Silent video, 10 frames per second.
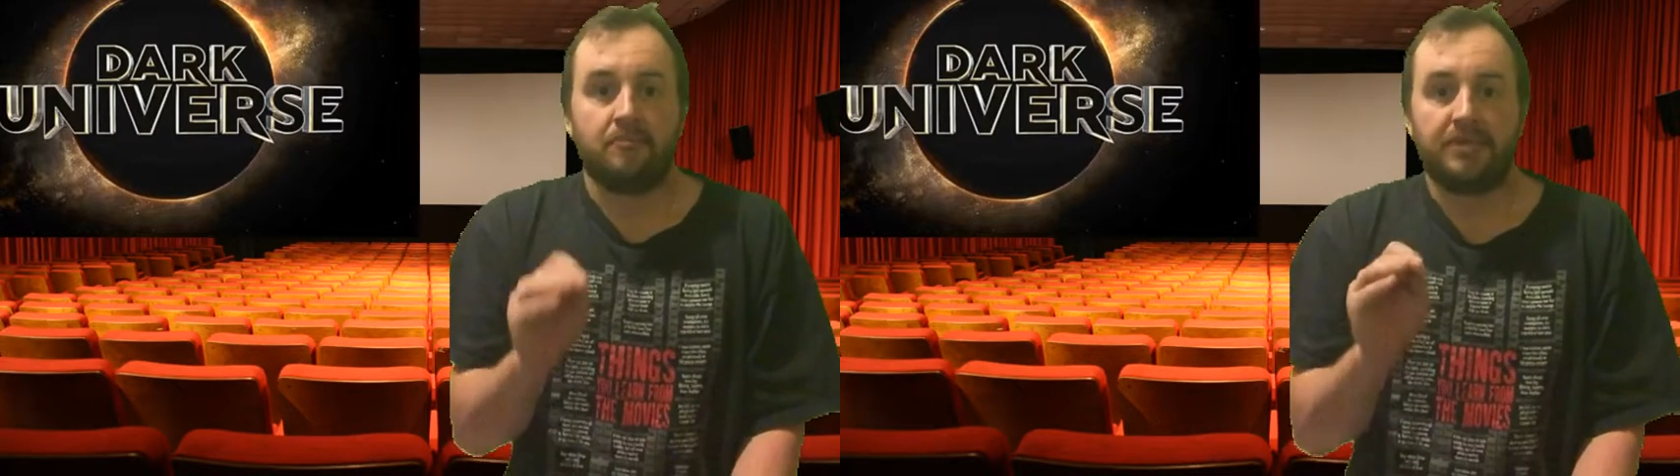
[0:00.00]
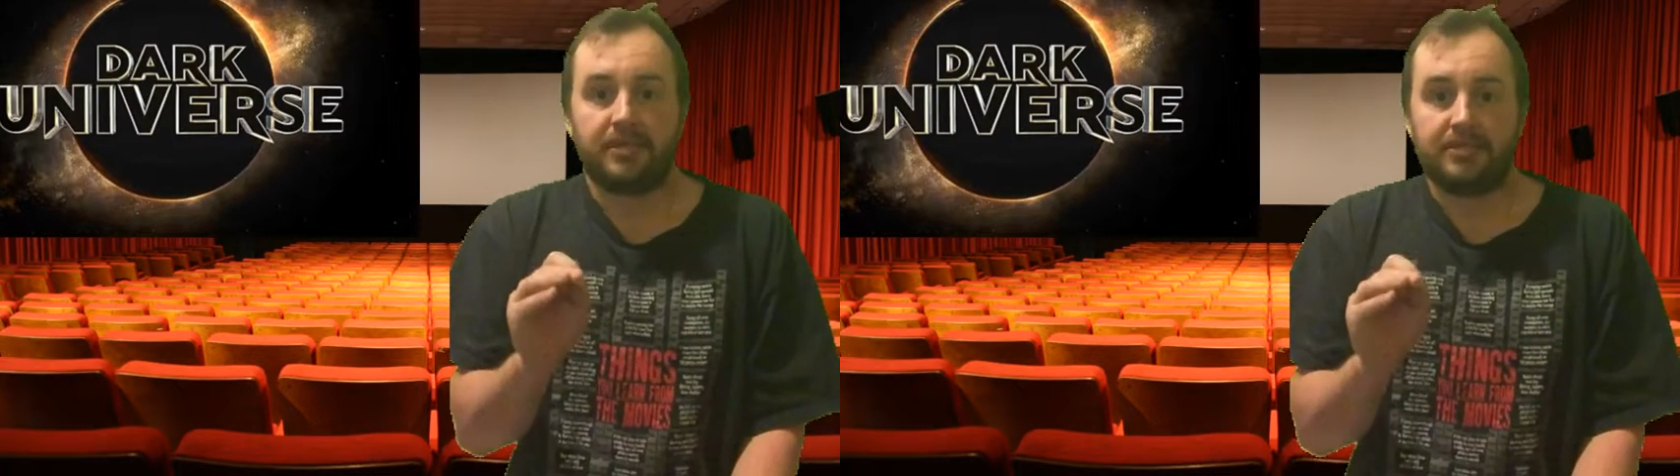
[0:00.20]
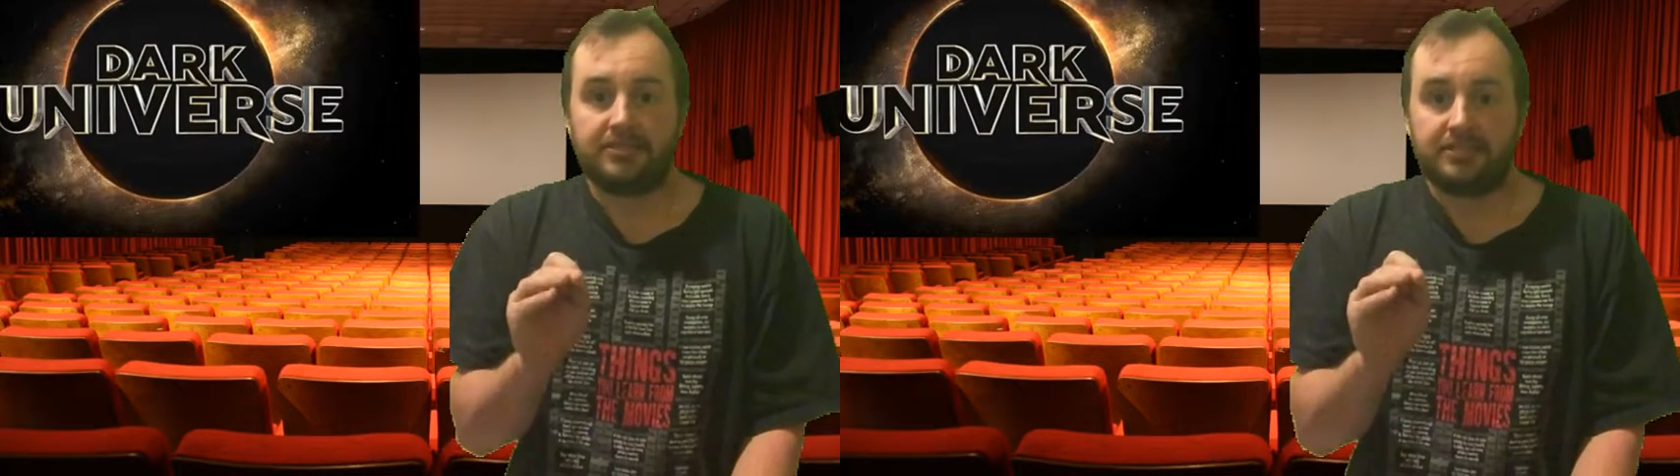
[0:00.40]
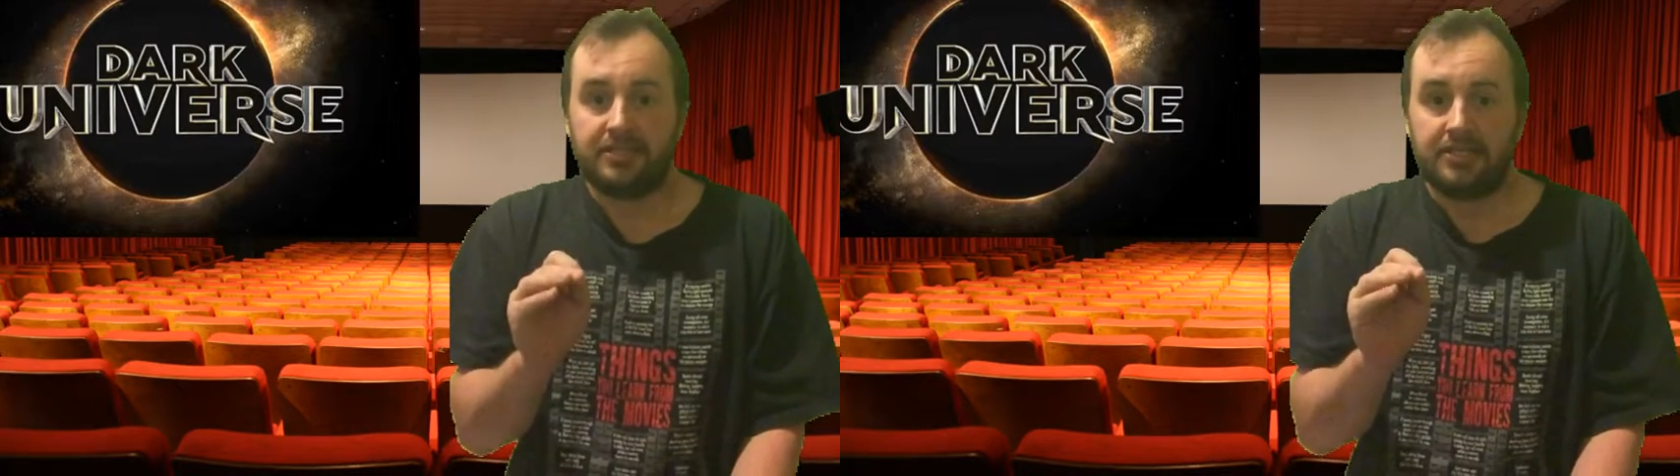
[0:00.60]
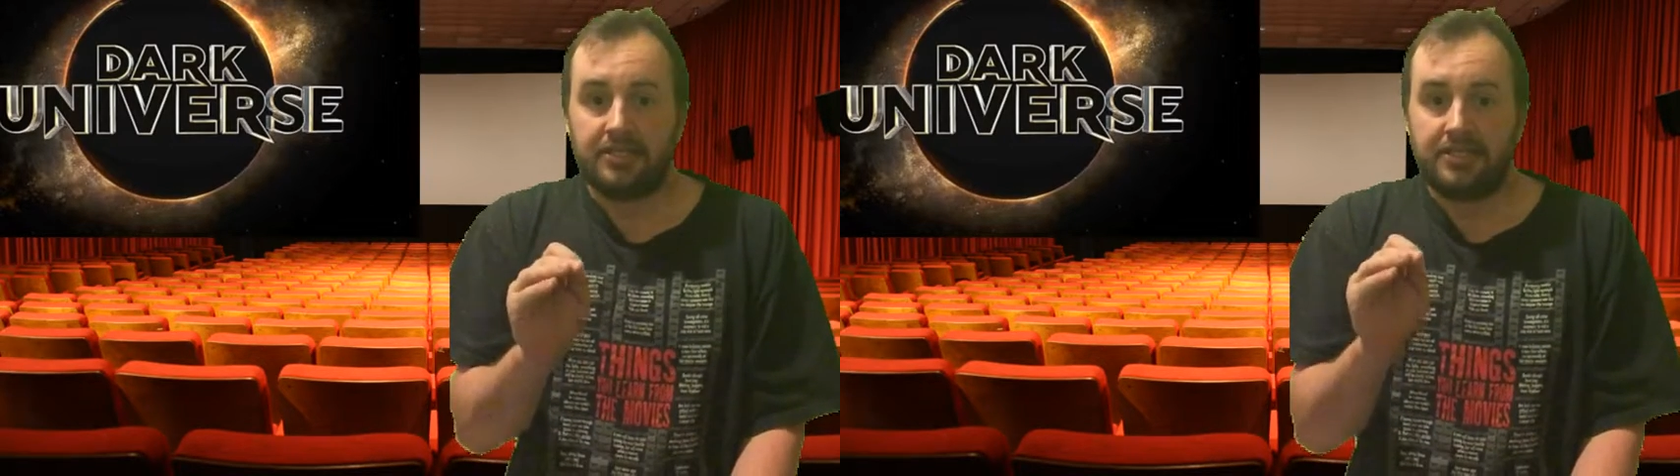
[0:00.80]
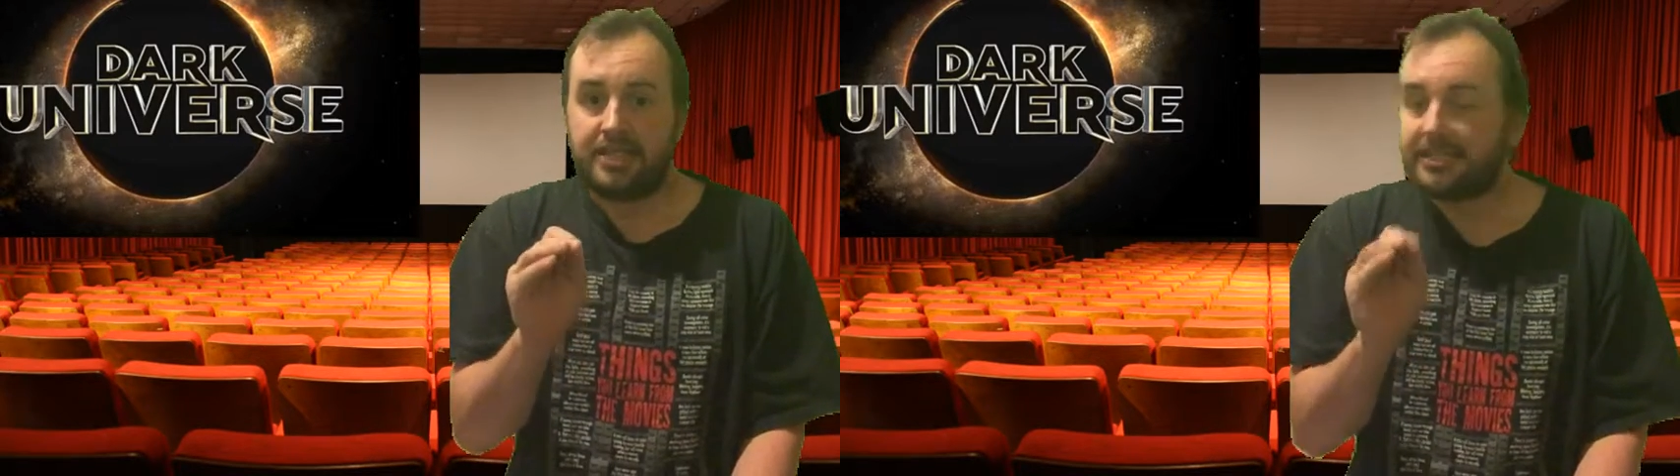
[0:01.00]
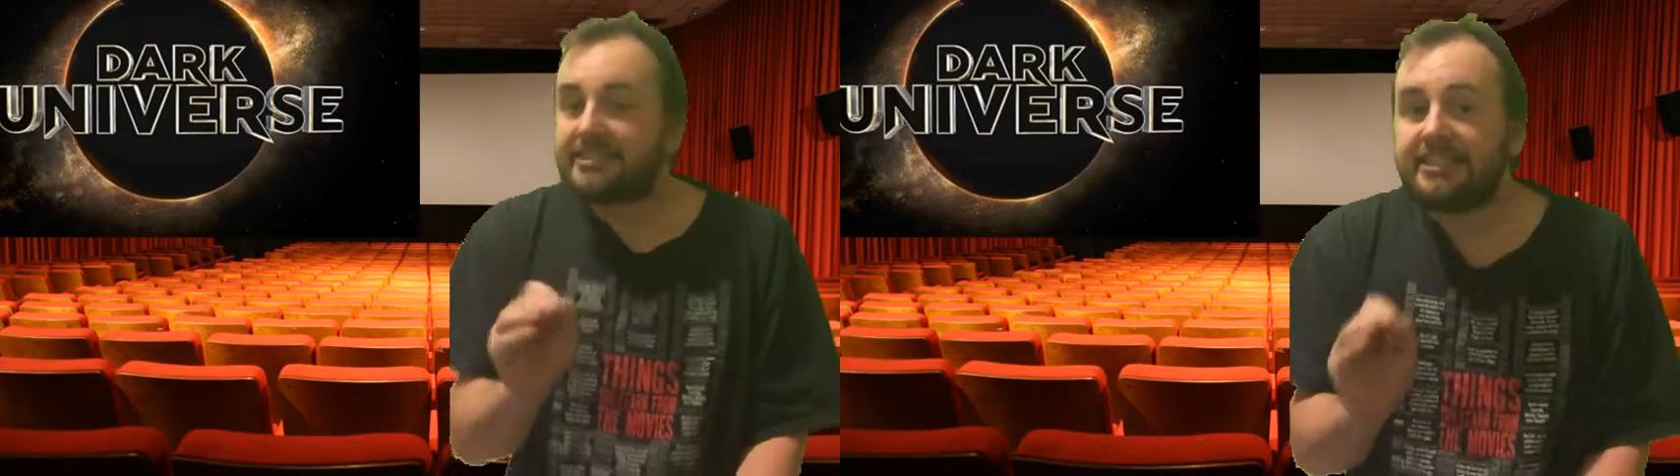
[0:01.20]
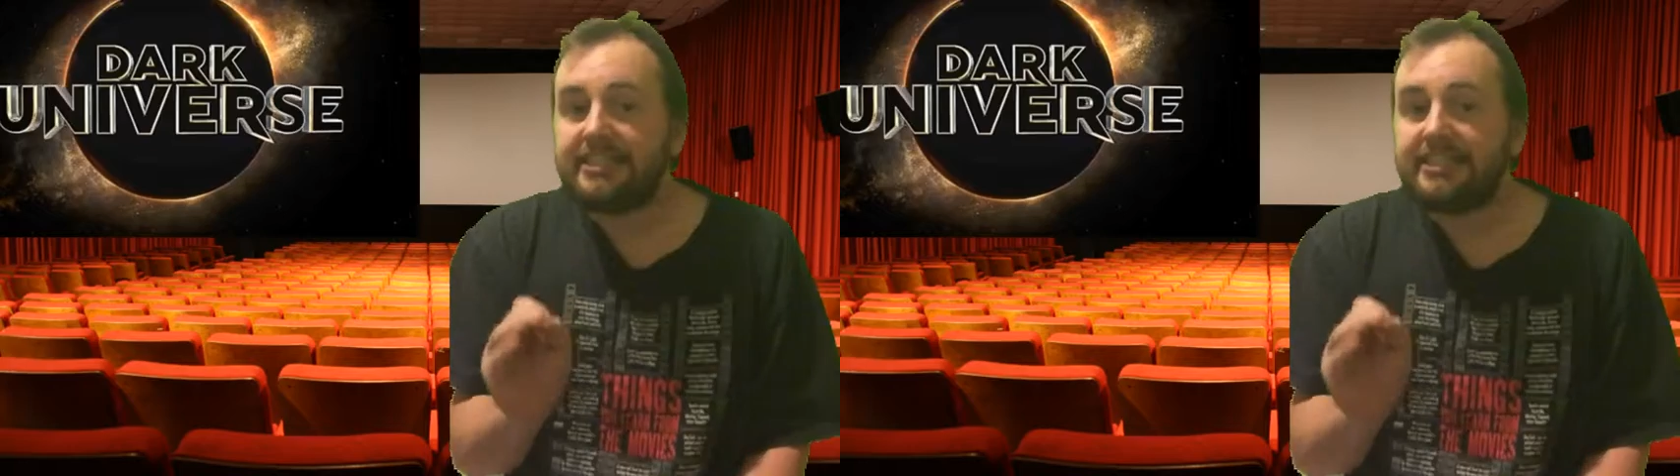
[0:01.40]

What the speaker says: because that's